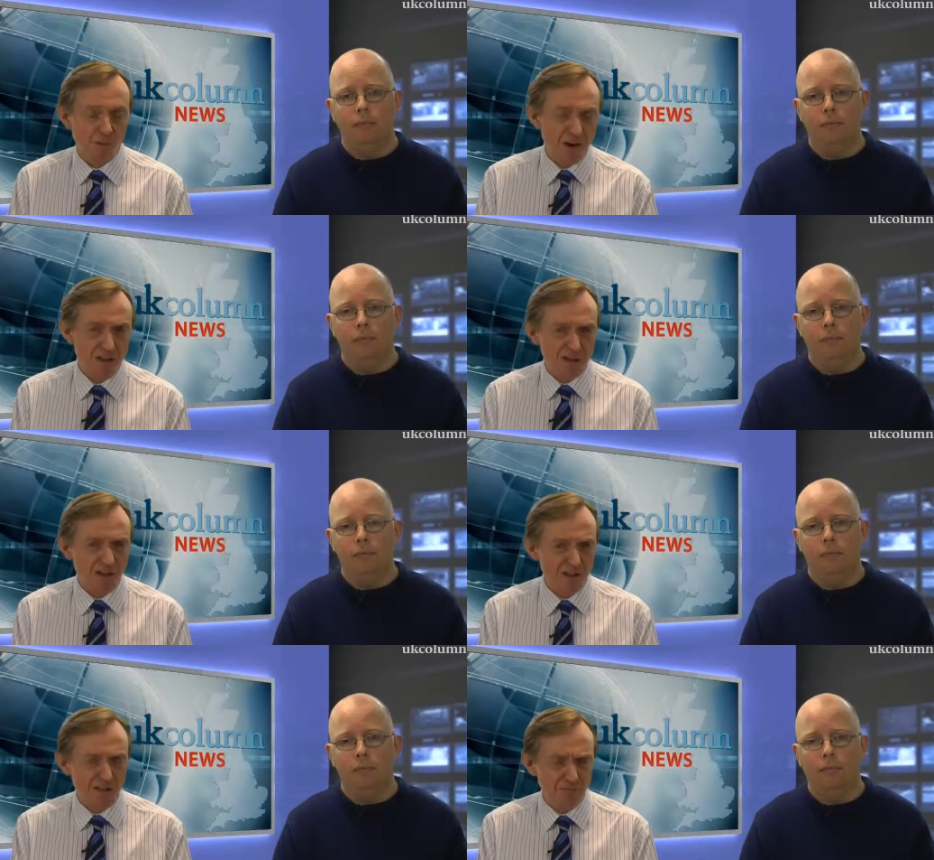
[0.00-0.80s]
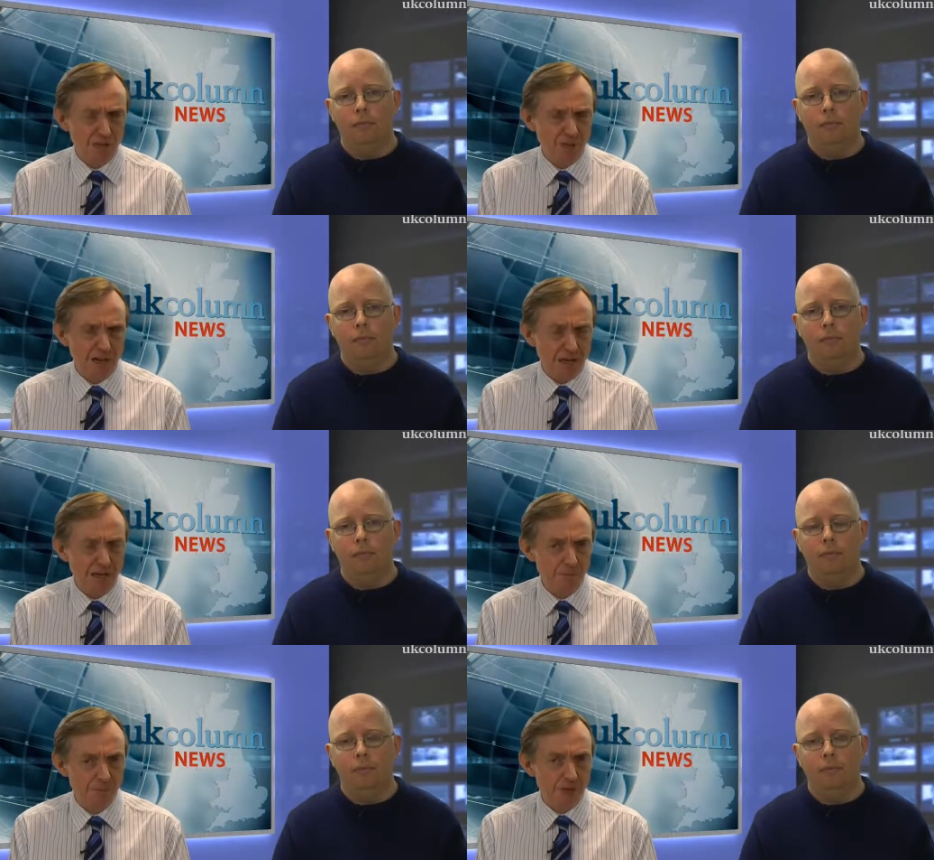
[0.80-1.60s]
Speaker 1: Well, actually, the, you'll
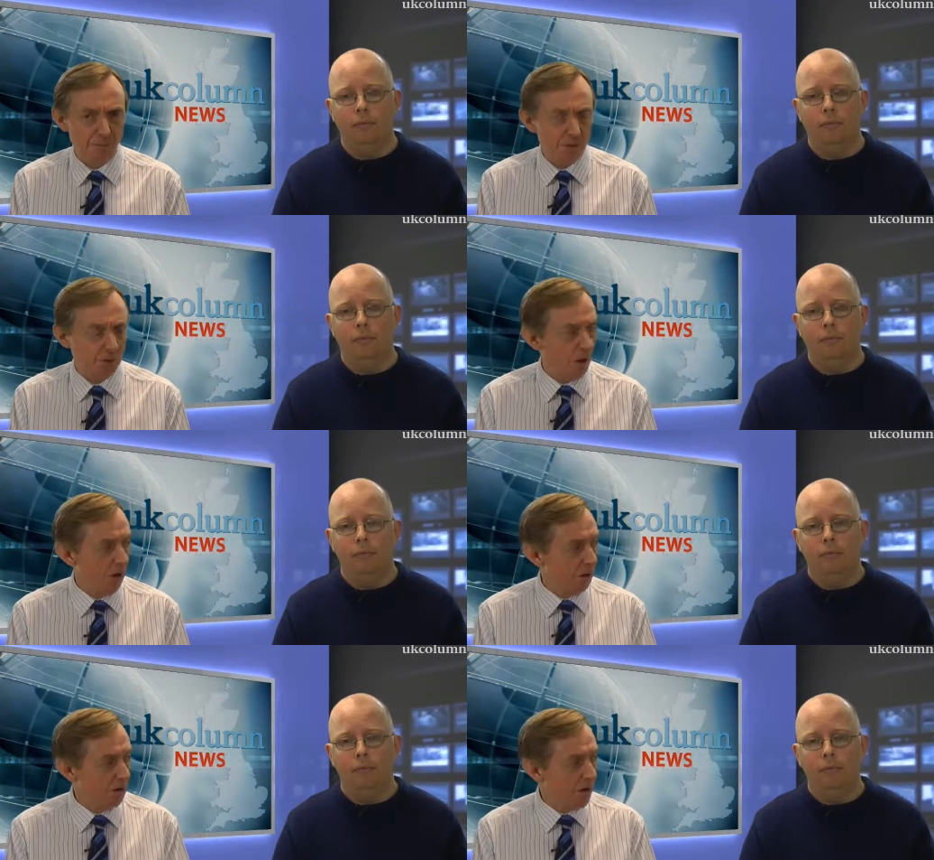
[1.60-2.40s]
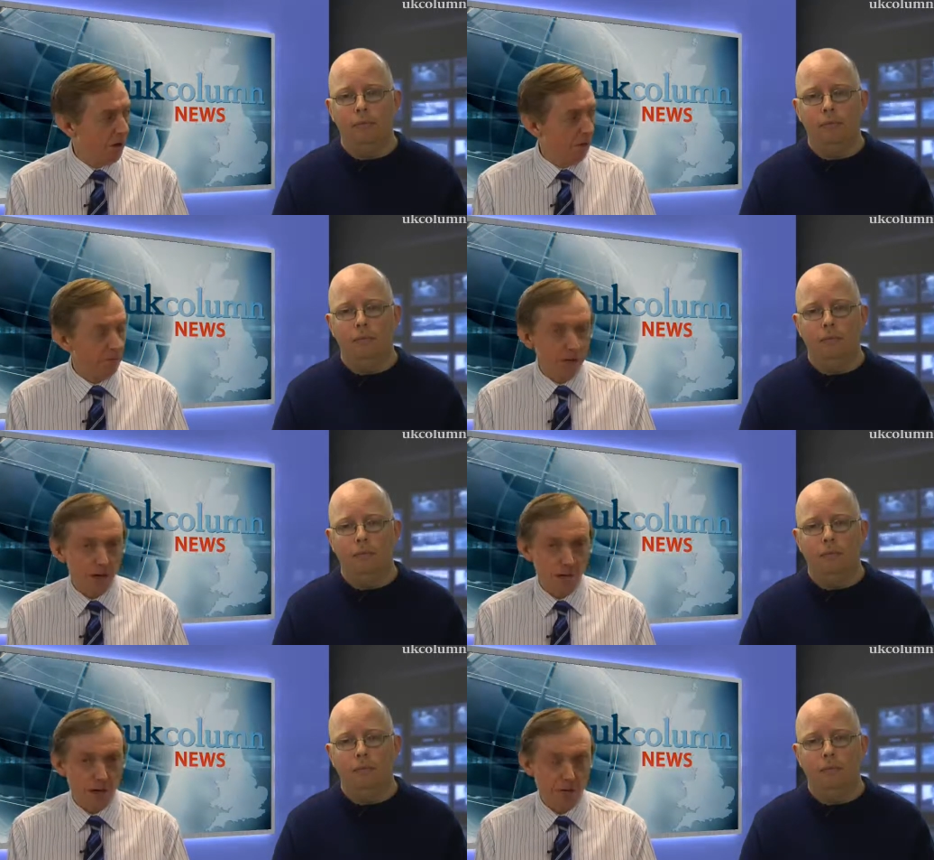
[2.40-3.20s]
get Lib Dem as well because they're
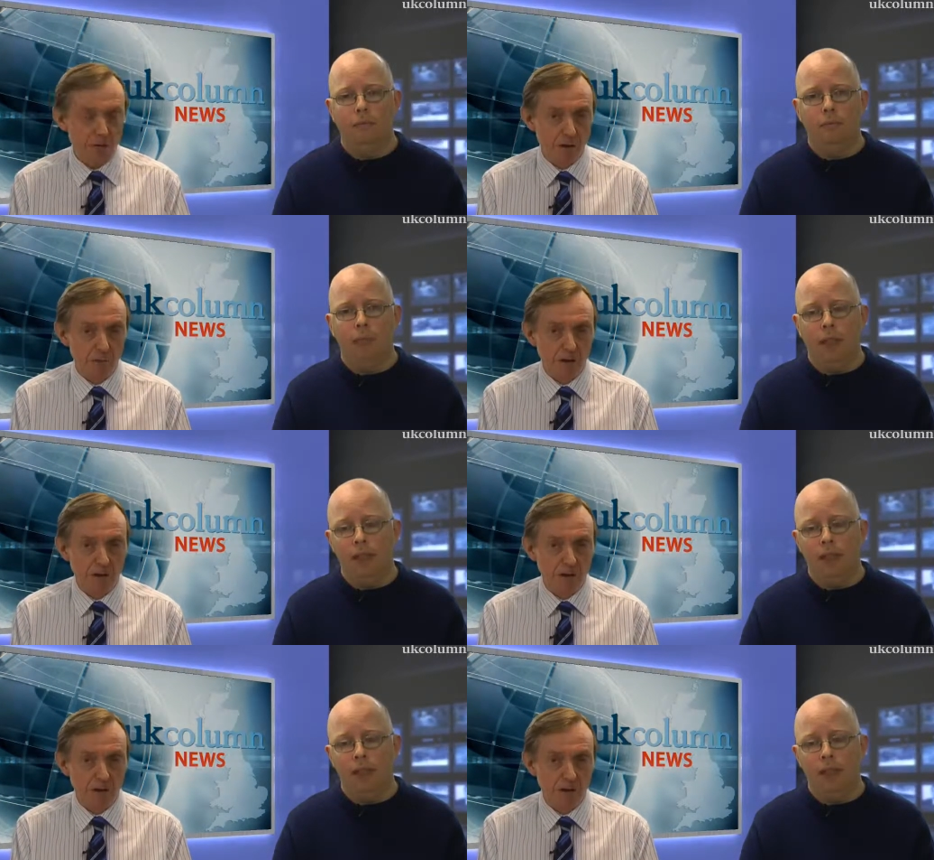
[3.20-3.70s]
hovering in the background.